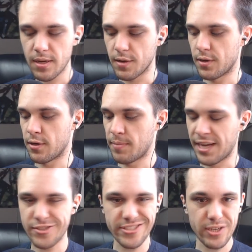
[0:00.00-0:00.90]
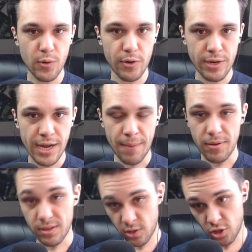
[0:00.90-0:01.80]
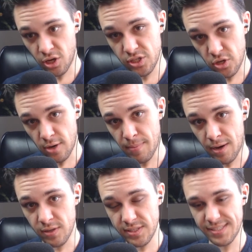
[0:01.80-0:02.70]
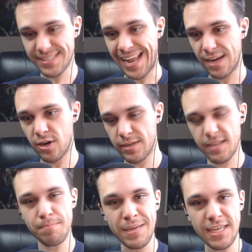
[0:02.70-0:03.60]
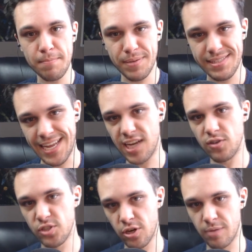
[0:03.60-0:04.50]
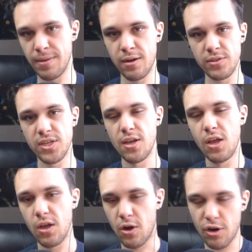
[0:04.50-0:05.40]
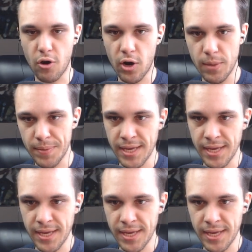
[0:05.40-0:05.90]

Um, and just a quick recap, the good turtle medals, the standard meat and potatoes turtle medals are going to